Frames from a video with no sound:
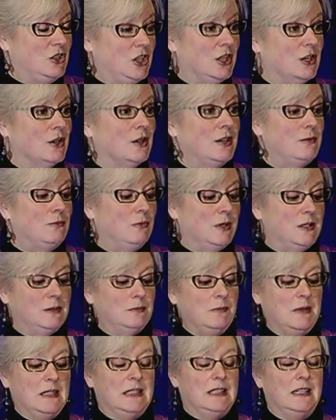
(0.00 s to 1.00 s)
Jerry
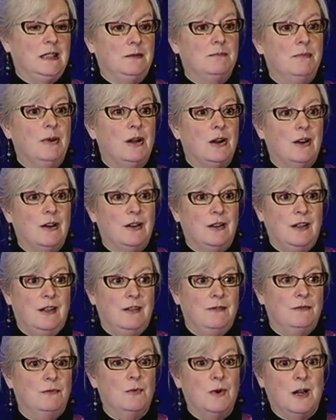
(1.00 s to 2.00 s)
was missing part
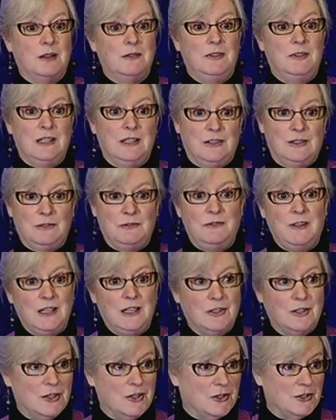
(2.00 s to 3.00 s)
of one of his
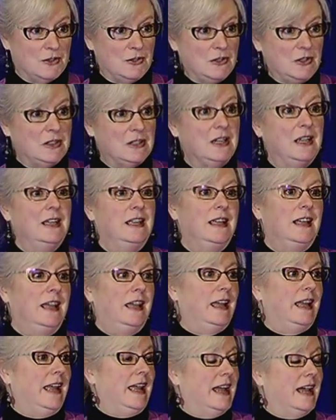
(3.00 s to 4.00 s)
fingers
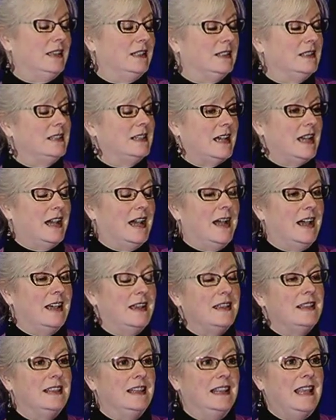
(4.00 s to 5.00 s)
and
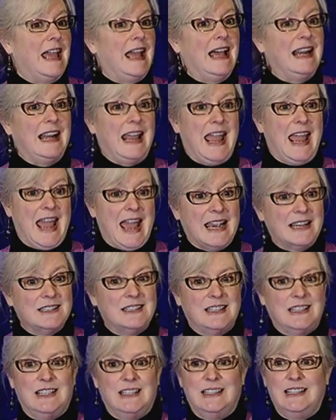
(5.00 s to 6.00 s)
uh, that
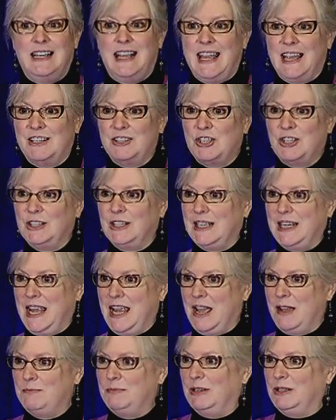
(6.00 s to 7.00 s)
accident actually
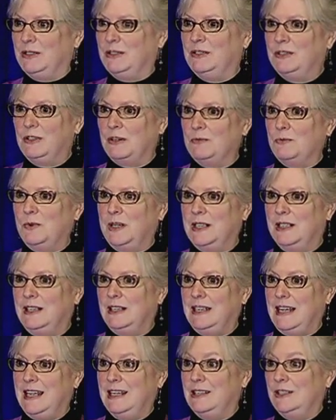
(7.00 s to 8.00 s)
happened
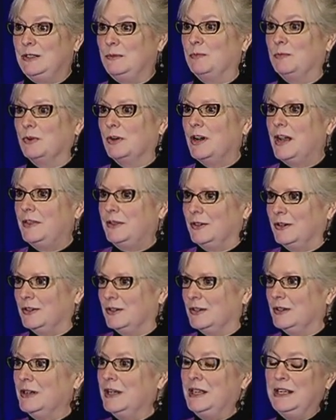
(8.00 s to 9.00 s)
when his
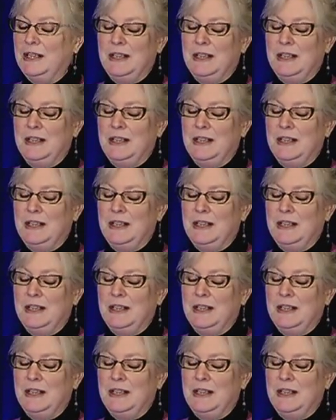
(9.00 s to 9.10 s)
brother